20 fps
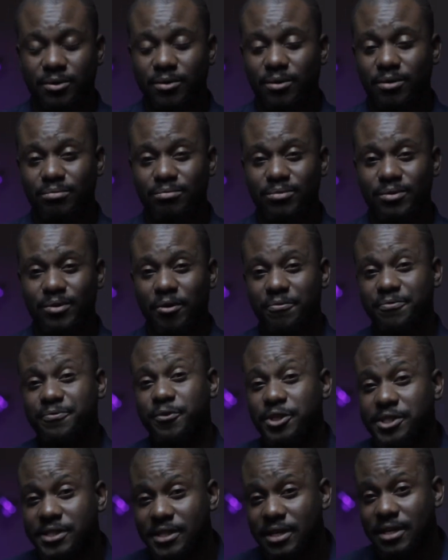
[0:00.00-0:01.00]

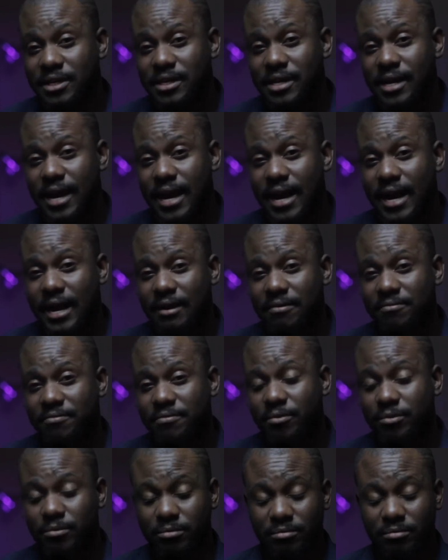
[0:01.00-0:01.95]
Unfortunately, I've